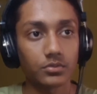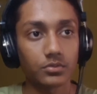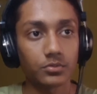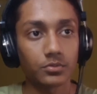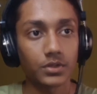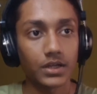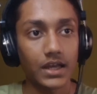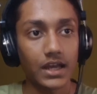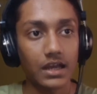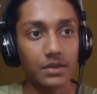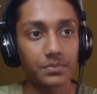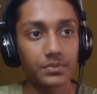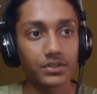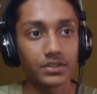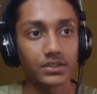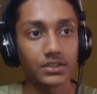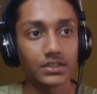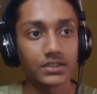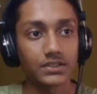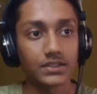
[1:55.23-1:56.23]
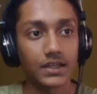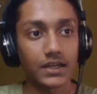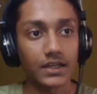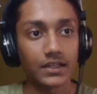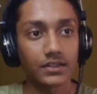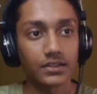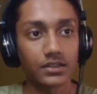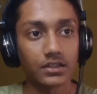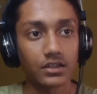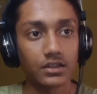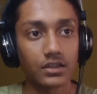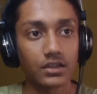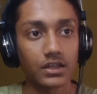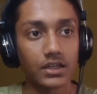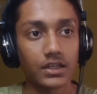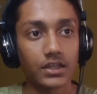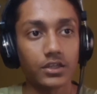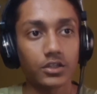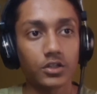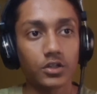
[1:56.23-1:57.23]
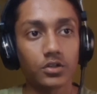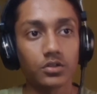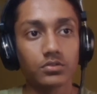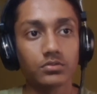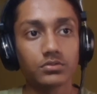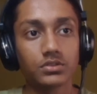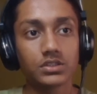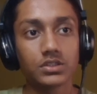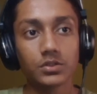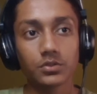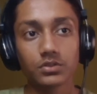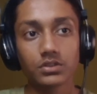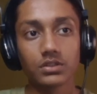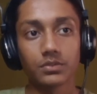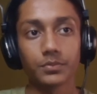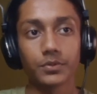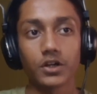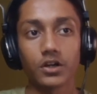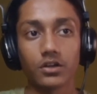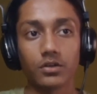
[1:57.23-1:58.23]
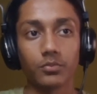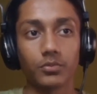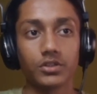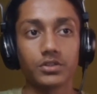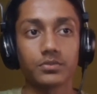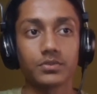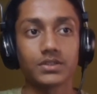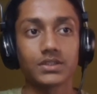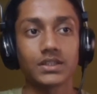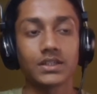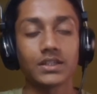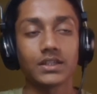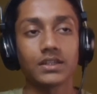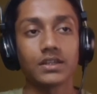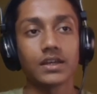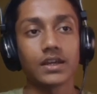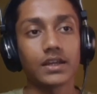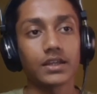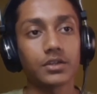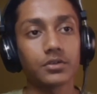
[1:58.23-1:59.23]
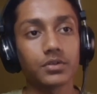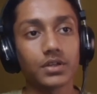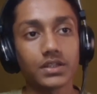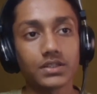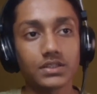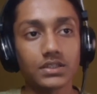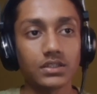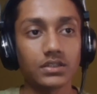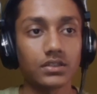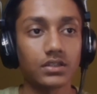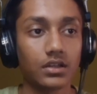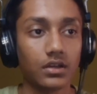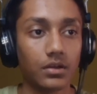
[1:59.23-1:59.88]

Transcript: what happened is that Hikaru took the pawn, which was an inaccuracy